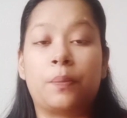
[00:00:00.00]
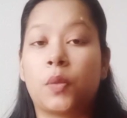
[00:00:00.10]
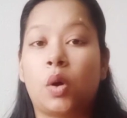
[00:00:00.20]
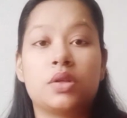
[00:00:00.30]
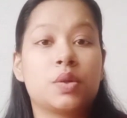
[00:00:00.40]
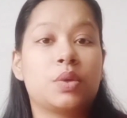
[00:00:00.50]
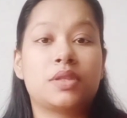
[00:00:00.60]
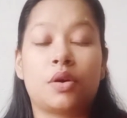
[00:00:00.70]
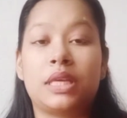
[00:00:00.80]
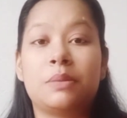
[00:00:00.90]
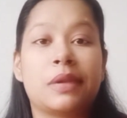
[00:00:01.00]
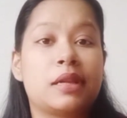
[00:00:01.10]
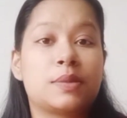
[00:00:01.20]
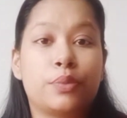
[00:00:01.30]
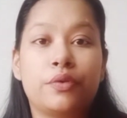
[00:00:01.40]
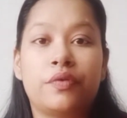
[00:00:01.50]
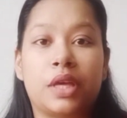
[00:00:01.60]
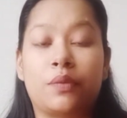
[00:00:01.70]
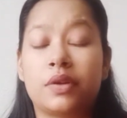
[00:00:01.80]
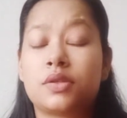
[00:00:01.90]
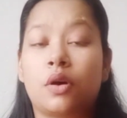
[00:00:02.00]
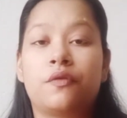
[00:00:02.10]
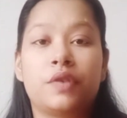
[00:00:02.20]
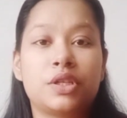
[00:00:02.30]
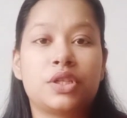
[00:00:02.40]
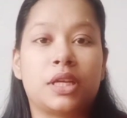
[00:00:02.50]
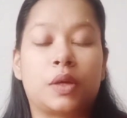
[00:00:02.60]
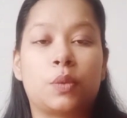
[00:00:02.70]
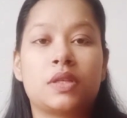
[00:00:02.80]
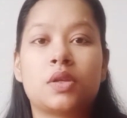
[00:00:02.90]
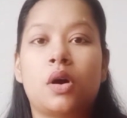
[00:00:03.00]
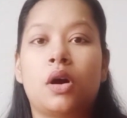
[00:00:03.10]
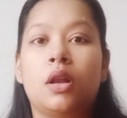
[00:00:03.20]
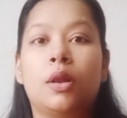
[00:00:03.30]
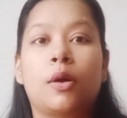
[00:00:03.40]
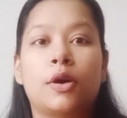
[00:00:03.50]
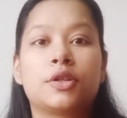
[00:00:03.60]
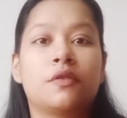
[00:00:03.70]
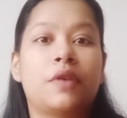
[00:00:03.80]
Also, we saw email spoofing, we saw phishing, we saw a lot of